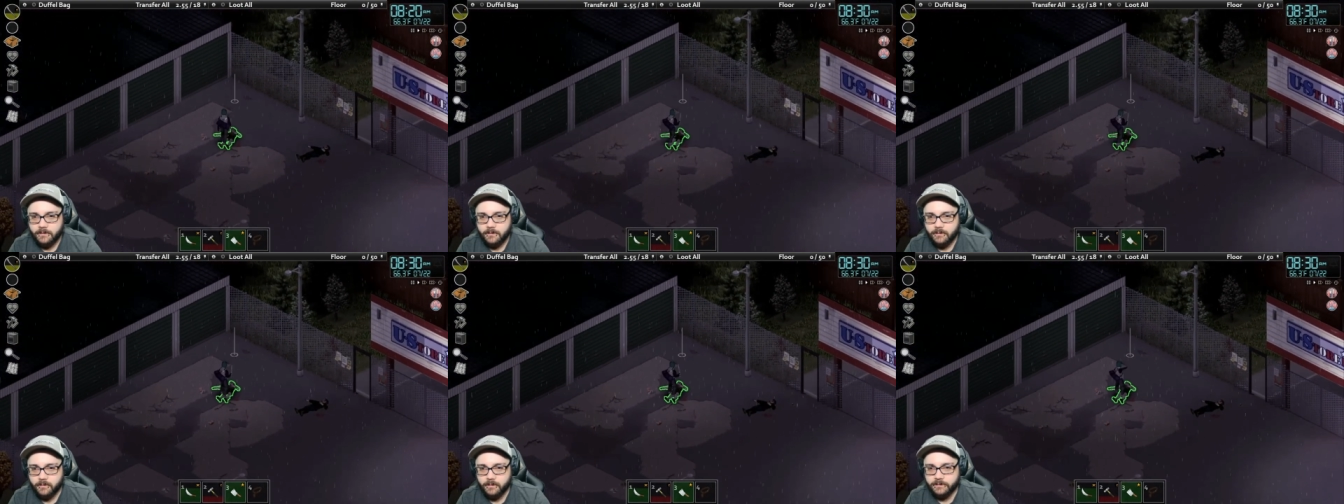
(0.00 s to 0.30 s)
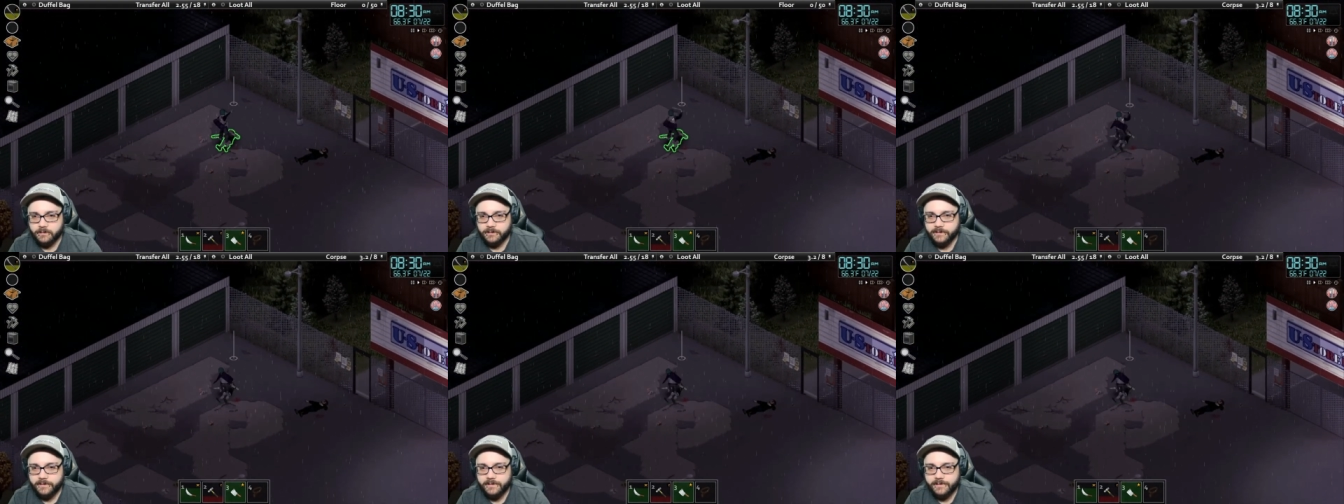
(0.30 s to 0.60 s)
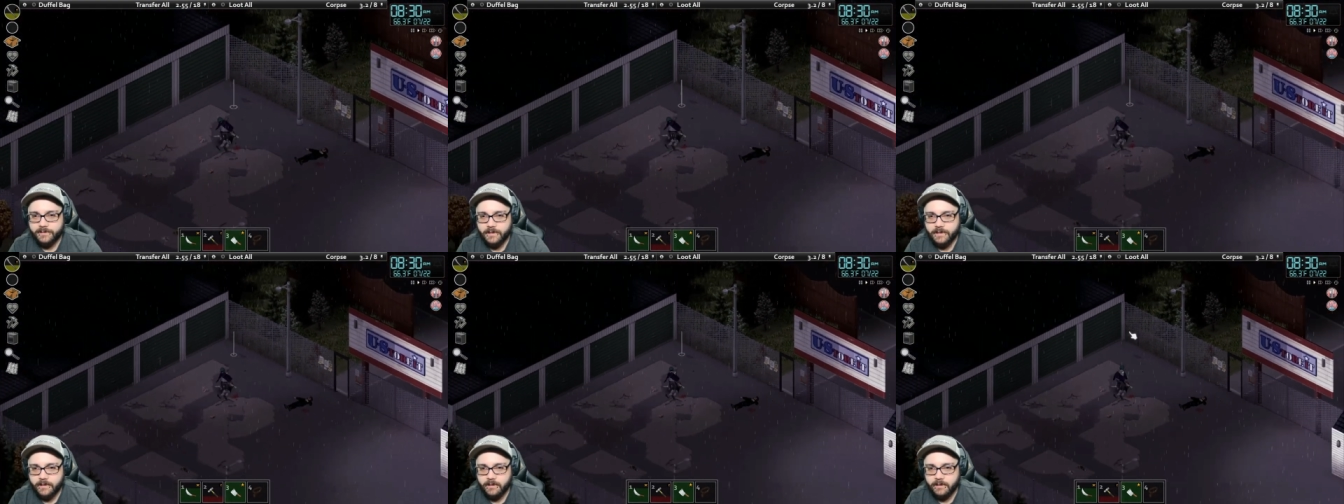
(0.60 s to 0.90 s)
Or at
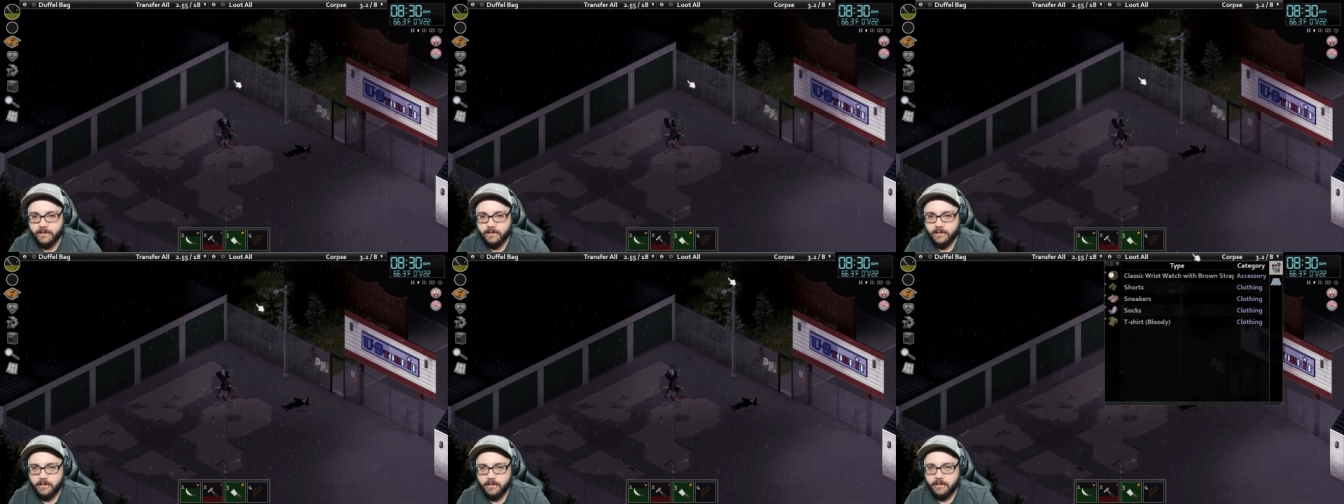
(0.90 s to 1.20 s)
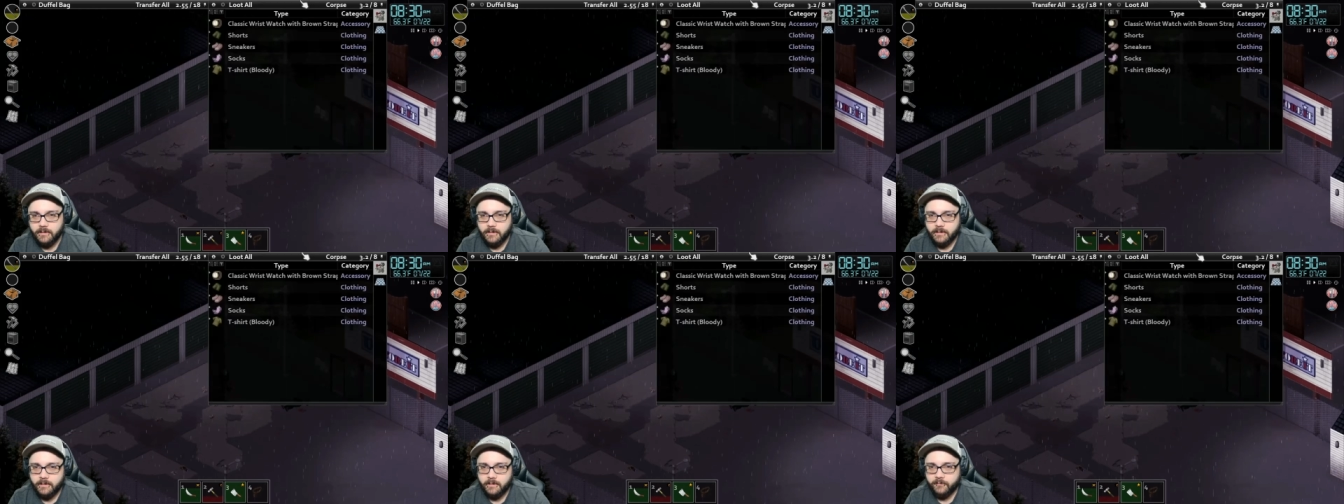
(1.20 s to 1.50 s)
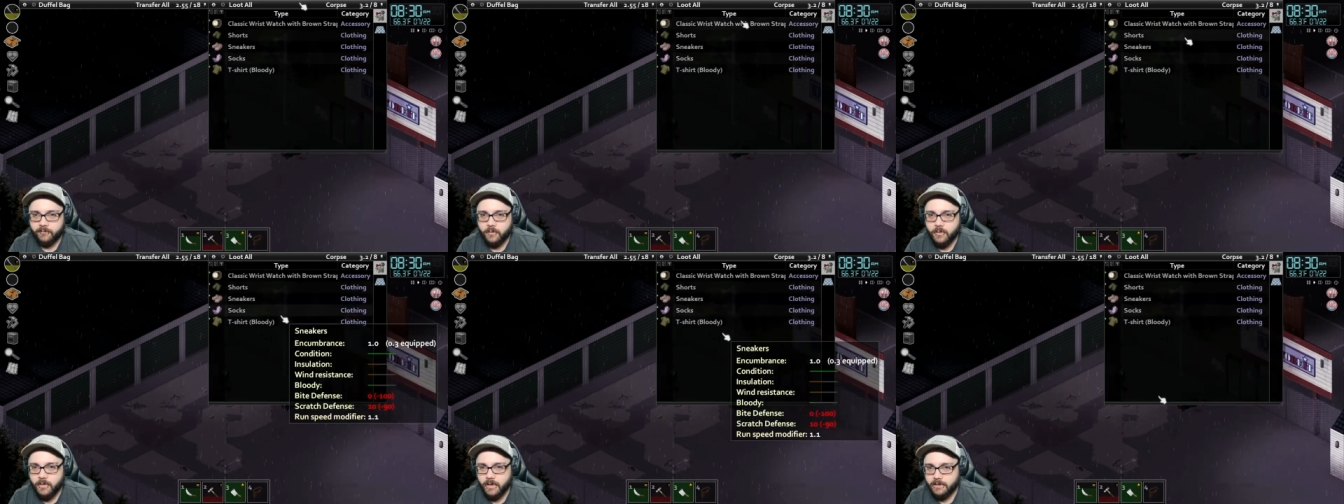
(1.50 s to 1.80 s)
least, like,
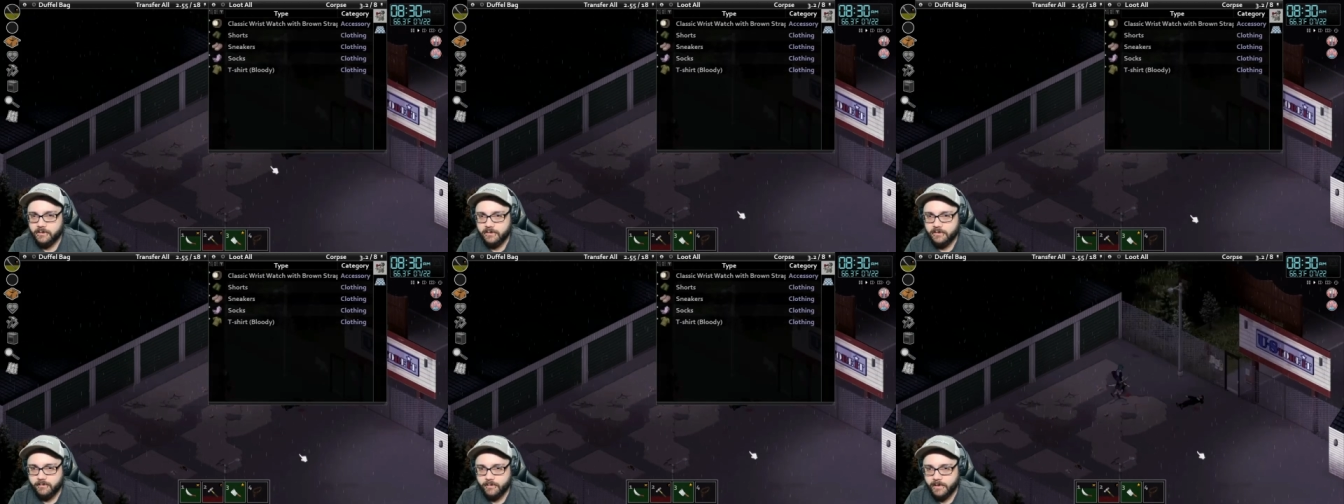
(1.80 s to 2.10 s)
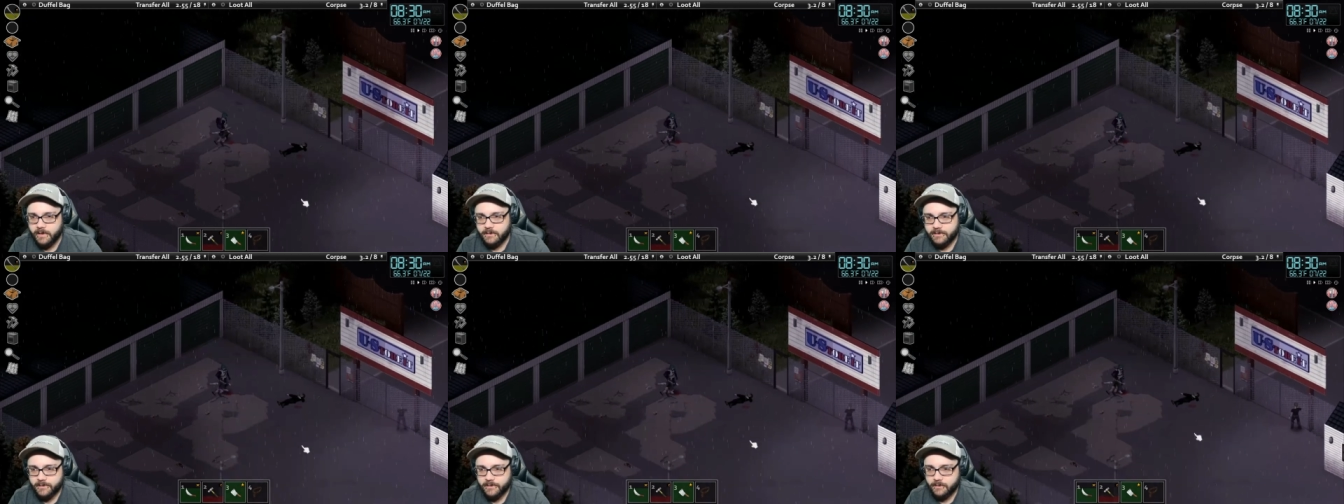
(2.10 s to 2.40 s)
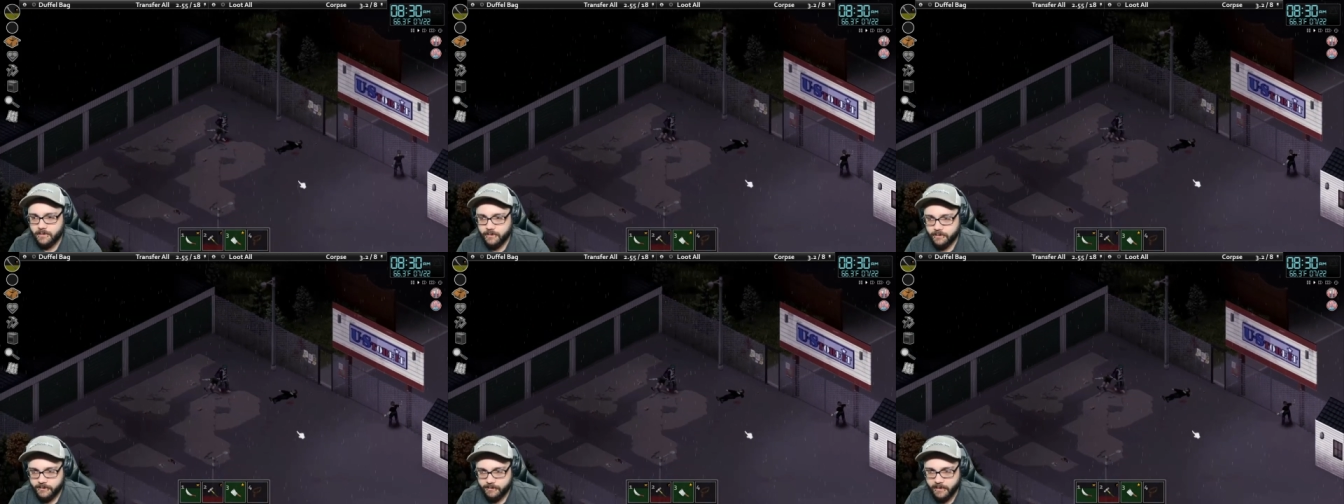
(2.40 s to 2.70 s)
if you had your base
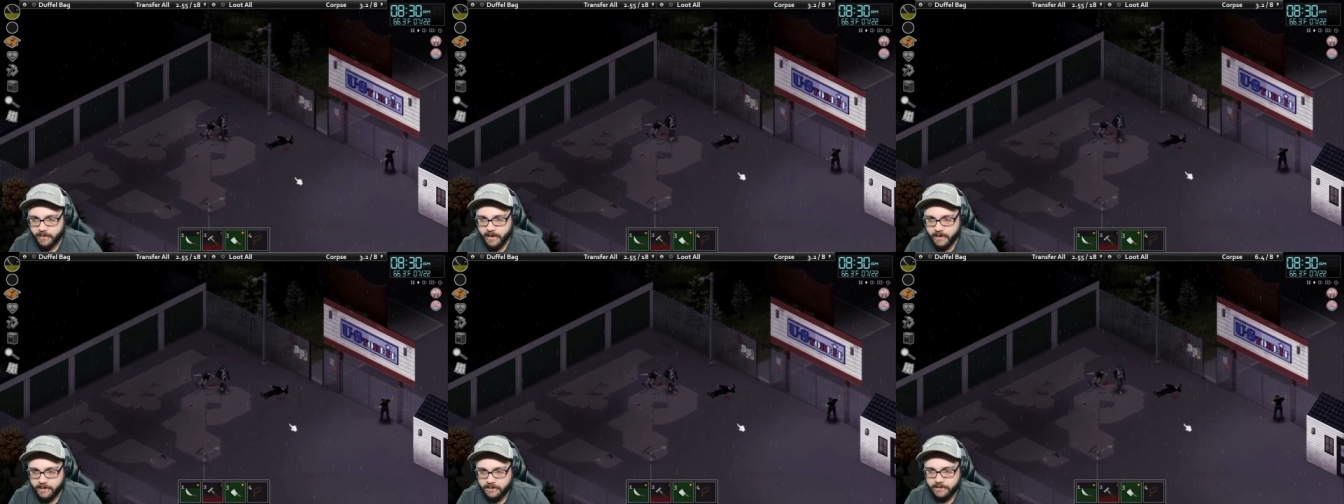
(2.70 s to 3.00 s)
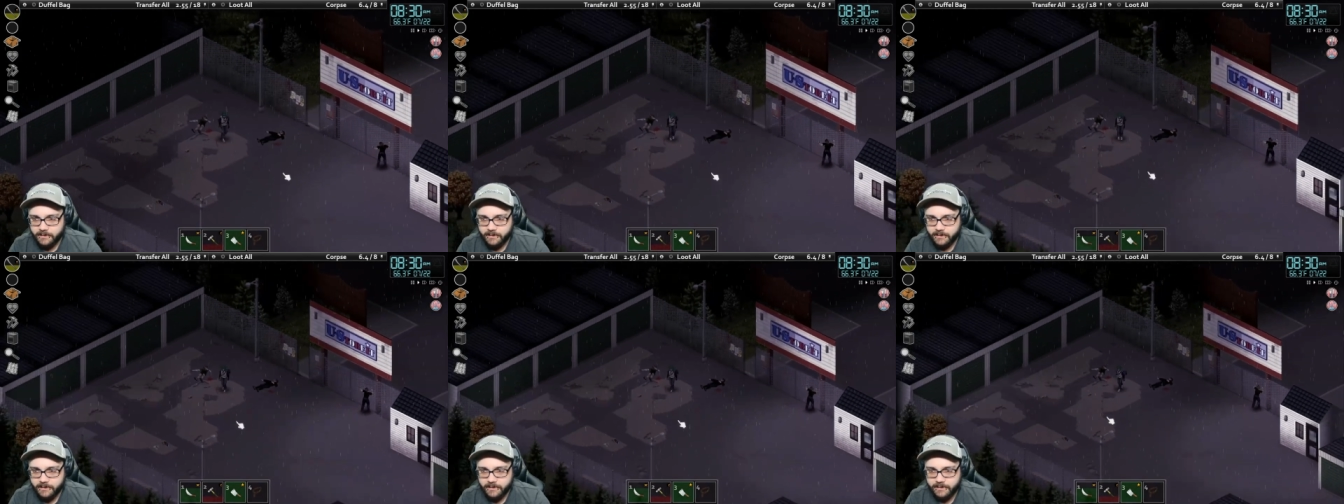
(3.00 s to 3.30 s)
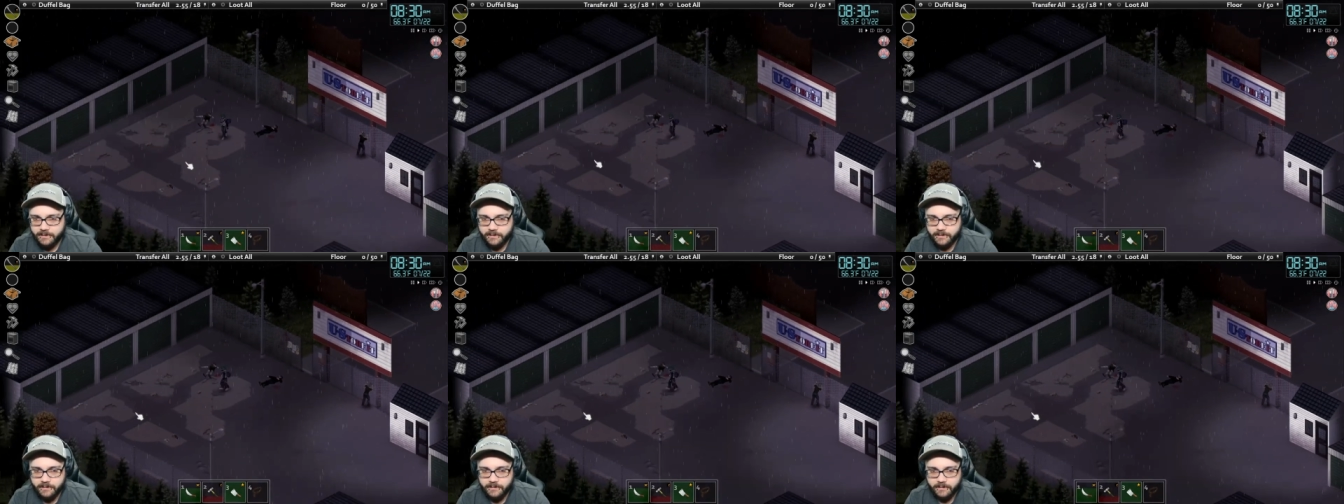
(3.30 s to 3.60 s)
close by to
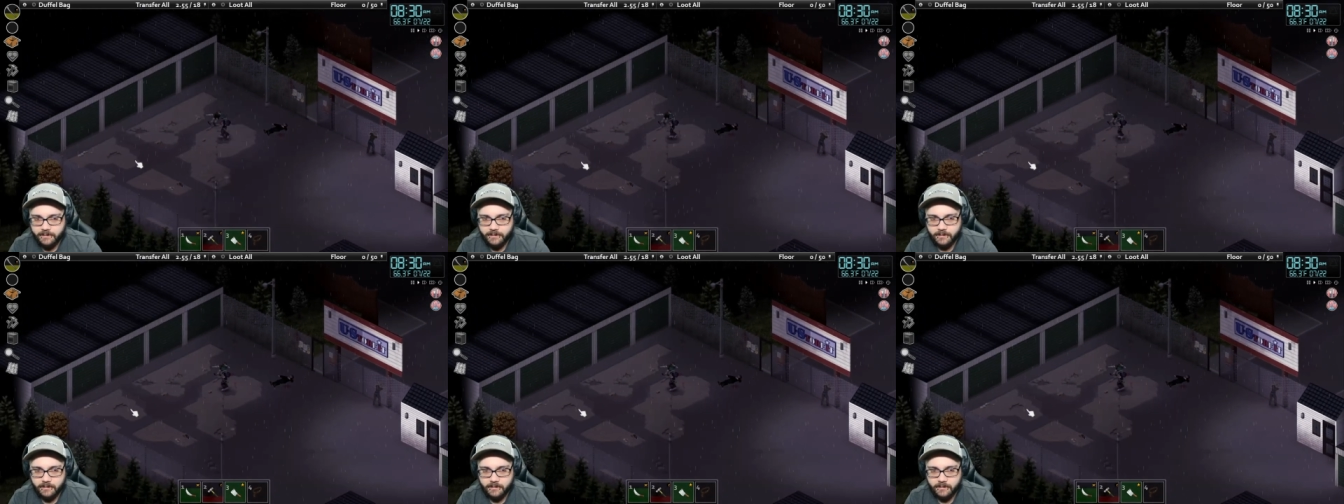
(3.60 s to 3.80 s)
this,